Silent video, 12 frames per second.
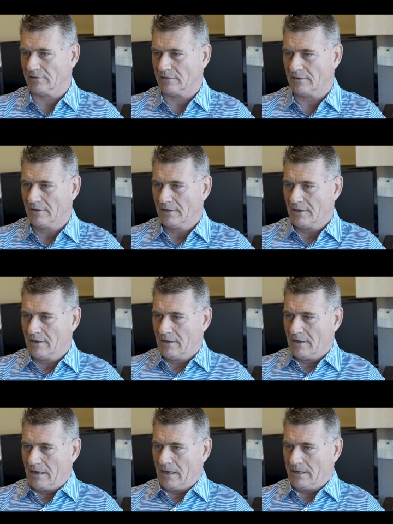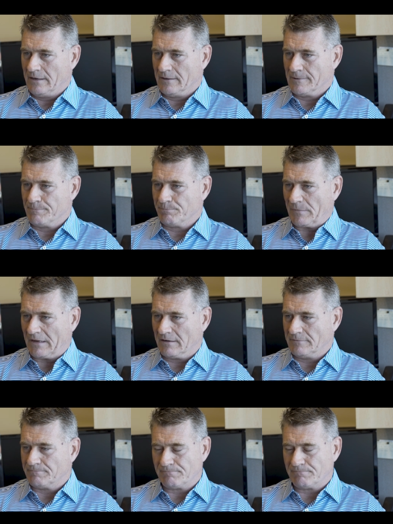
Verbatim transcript: And I, um, I,